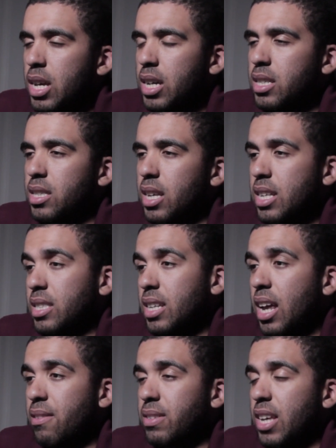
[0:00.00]

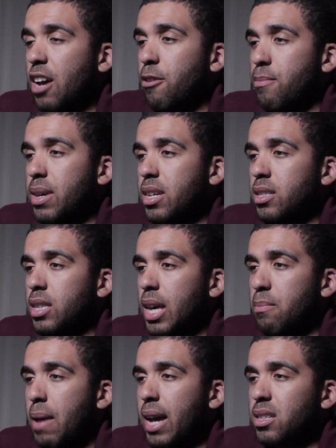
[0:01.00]
album, because
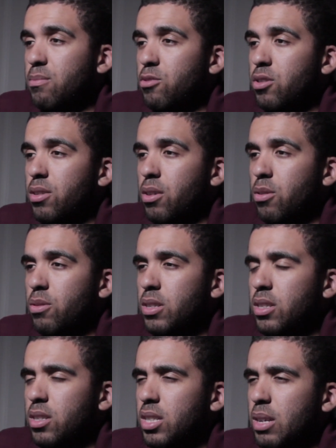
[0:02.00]
like Macklemore
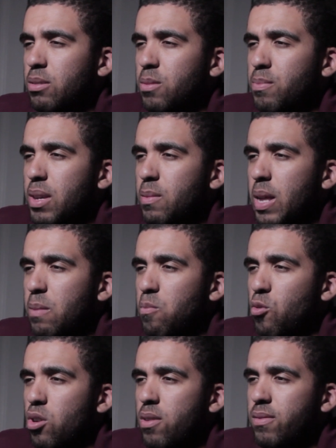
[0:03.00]
always seemed to be like
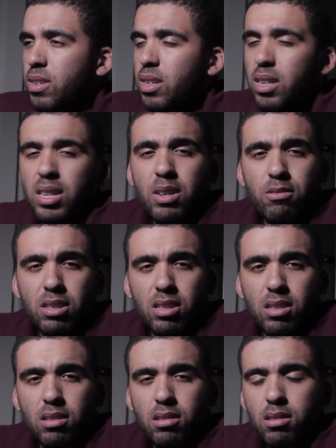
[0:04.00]
more of the
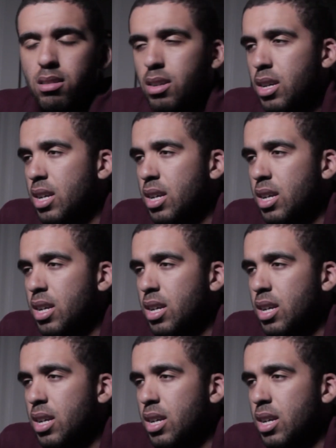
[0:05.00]
lyricist